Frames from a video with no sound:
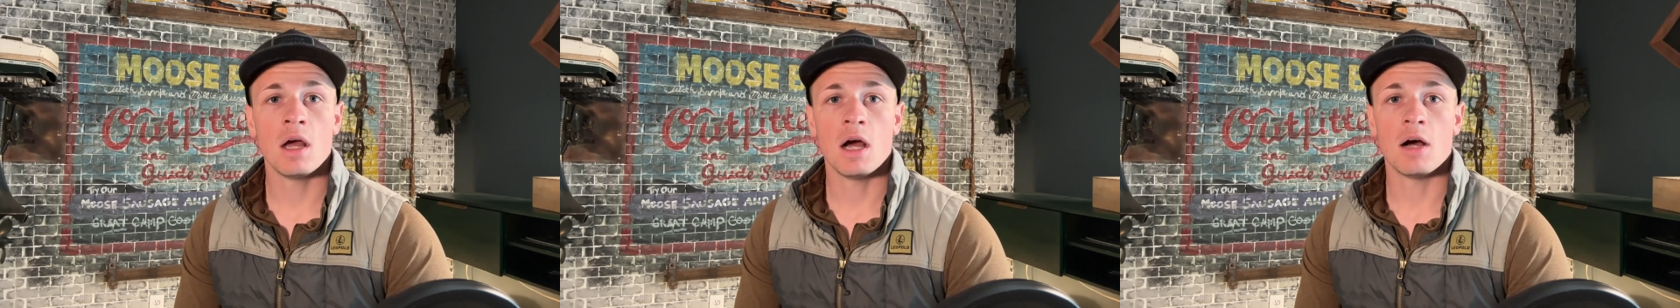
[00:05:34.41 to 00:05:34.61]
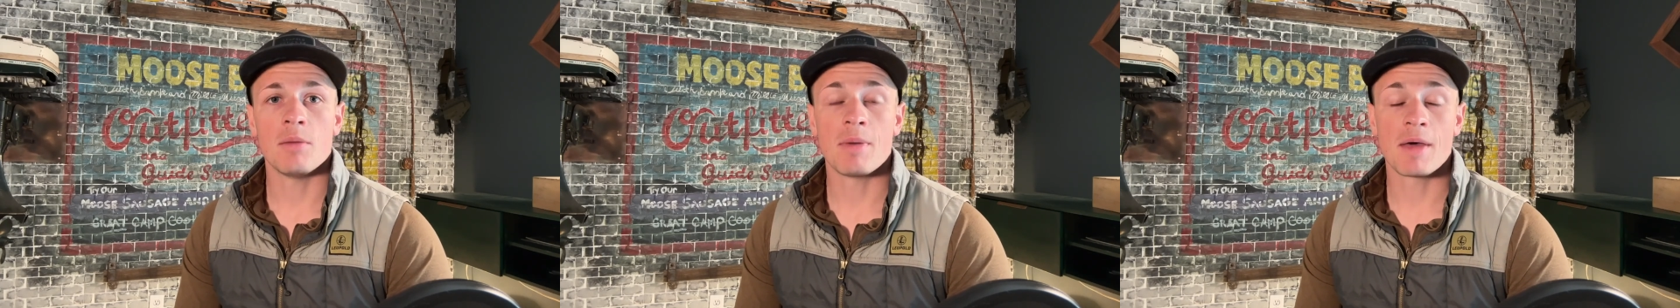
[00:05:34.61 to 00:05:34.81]

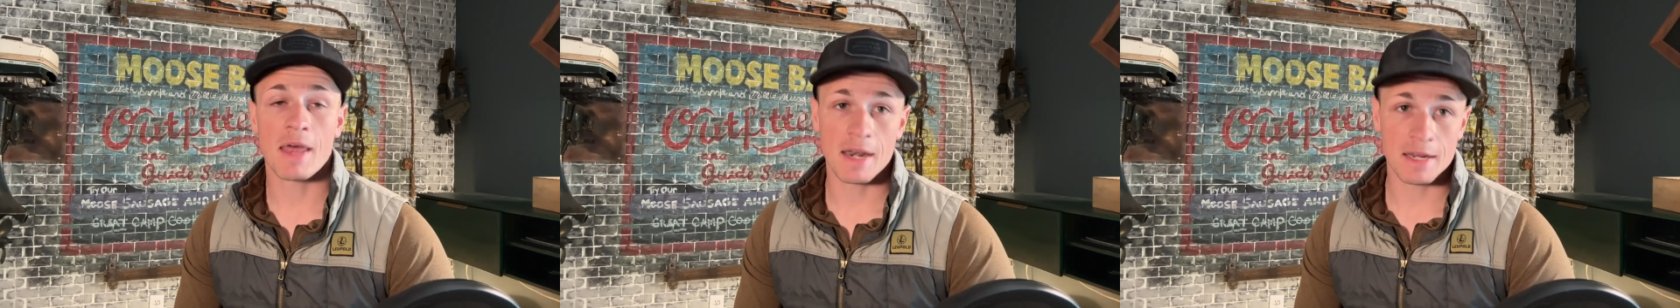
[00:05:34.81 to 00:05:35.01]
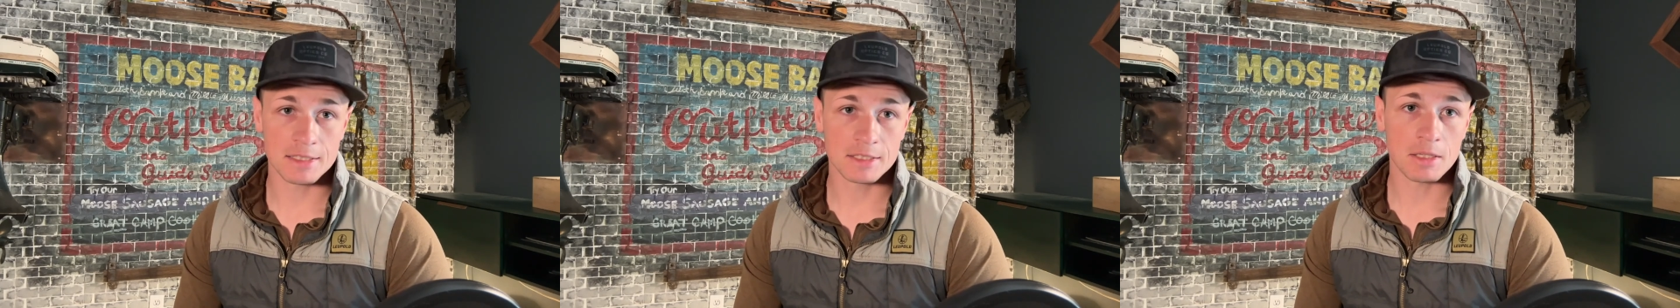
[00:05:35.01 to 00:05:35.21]
But
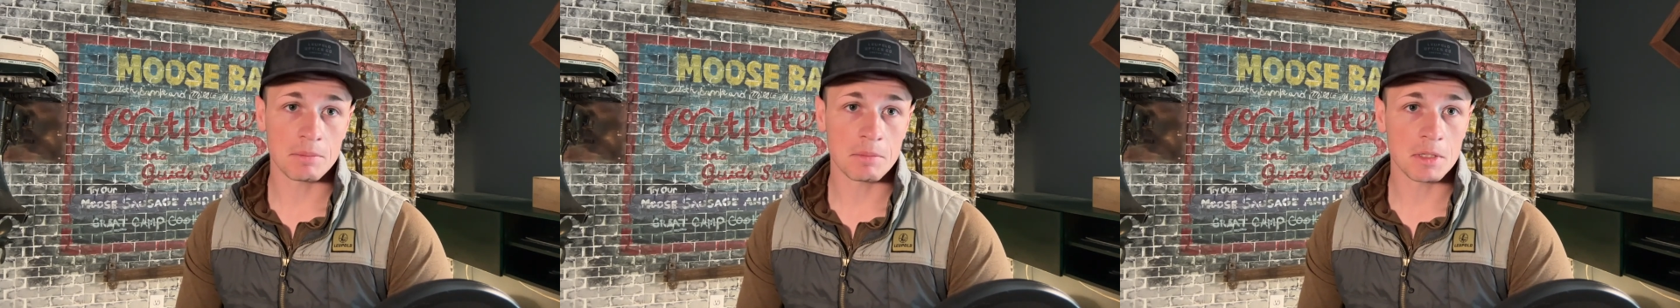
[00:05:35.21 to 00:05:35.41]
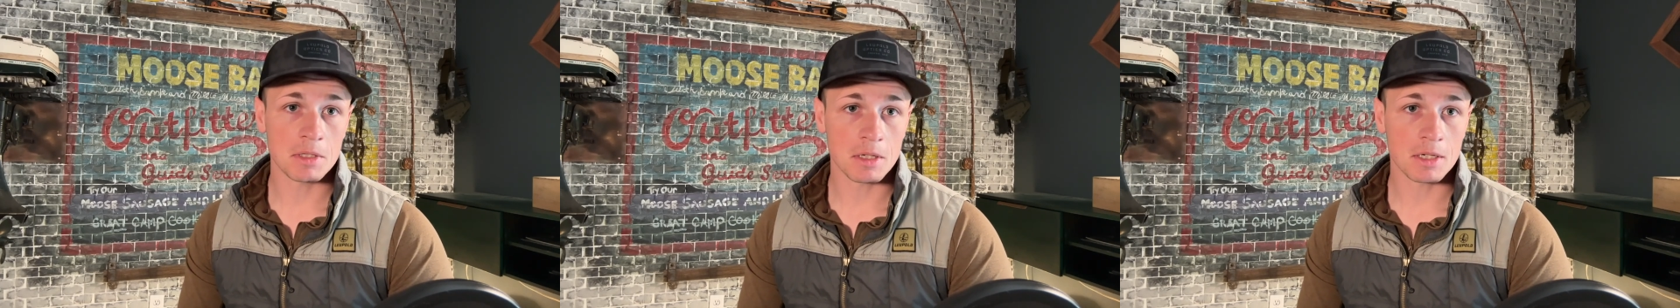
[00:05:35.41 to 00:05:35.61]
that is
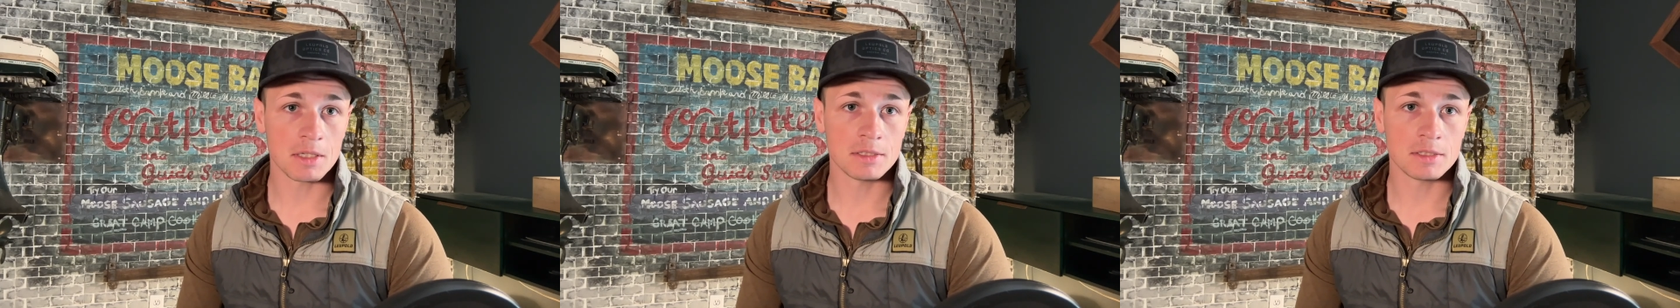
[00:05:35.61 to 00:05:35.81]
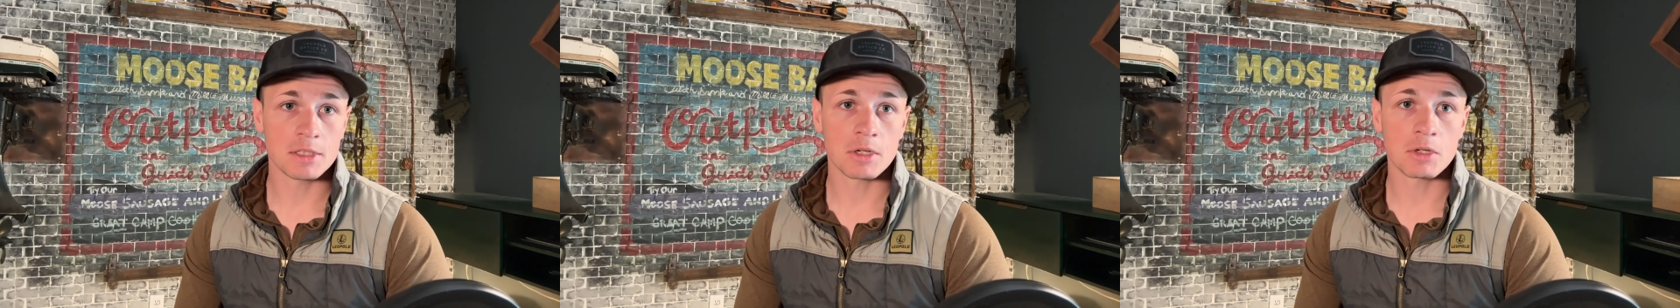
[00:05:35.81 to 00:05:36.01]
something to
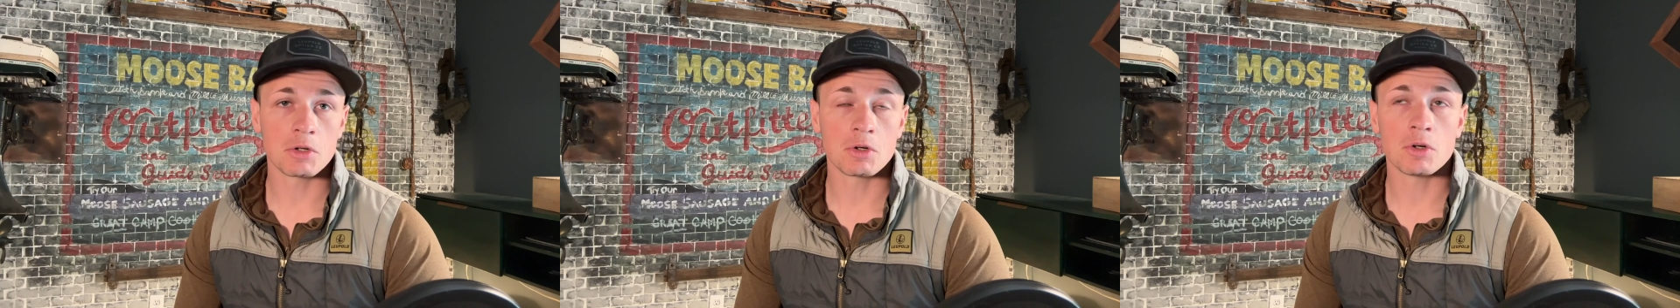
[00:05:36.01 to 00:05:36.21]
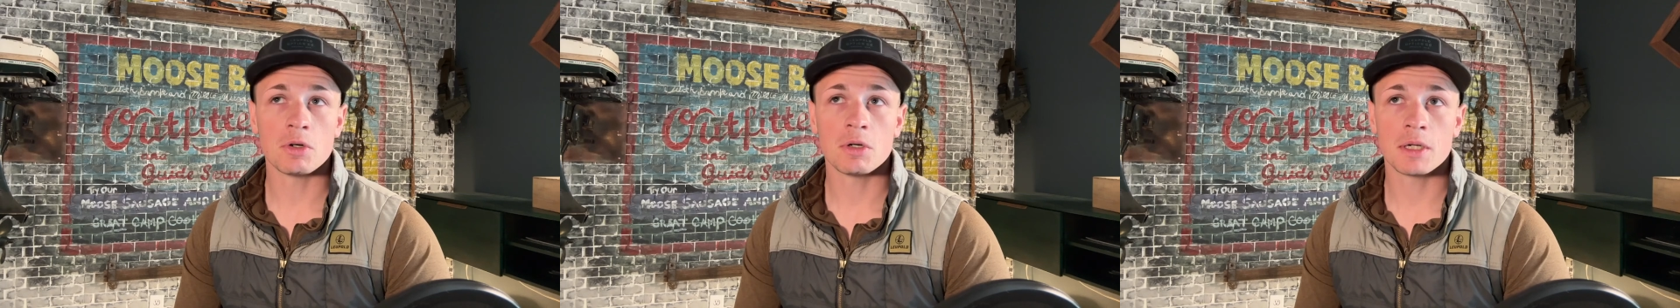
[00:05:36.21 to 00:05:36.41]

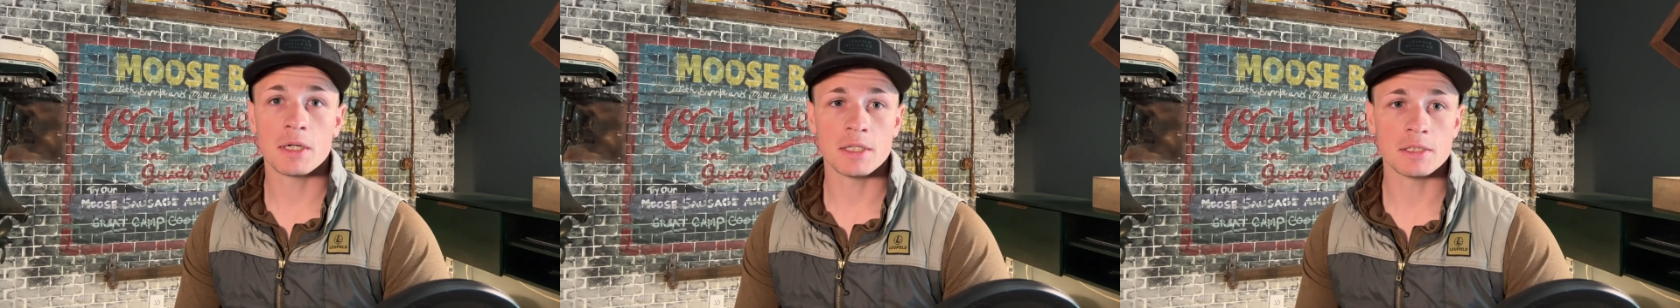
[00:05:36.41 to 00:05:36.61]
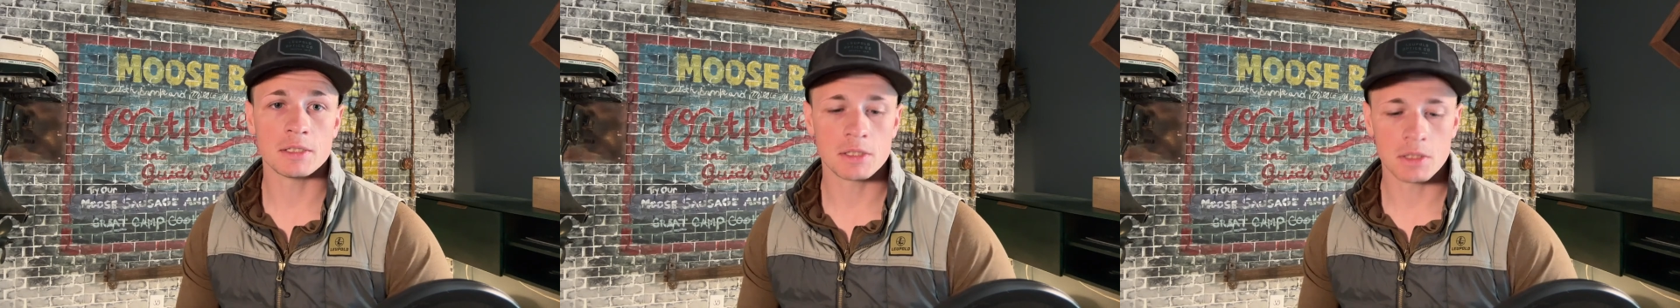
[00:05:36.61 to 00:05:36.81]
consider,
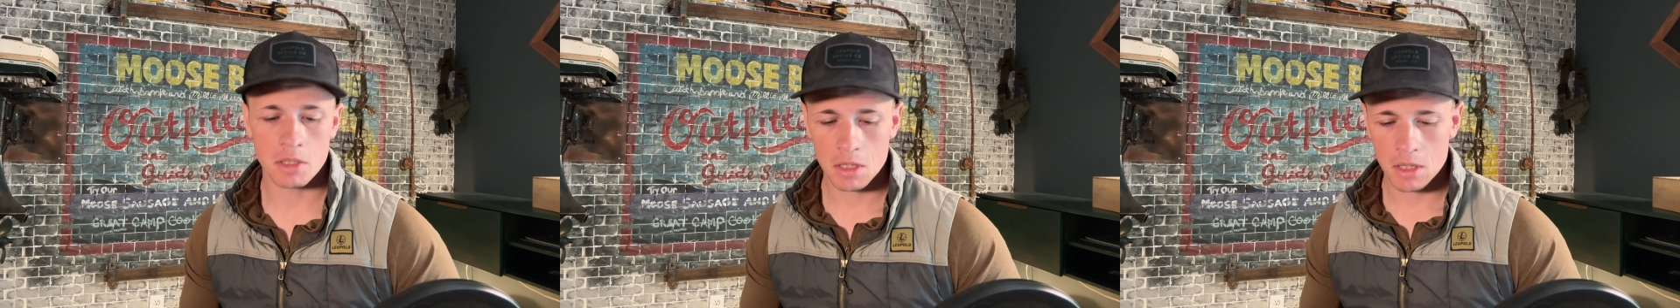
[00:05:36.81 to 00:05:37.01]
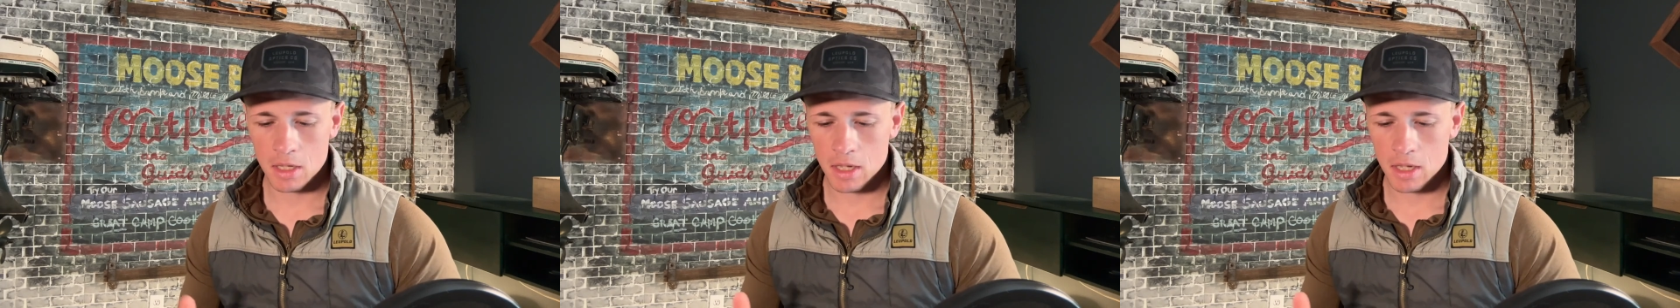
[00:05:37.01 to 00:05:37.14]
is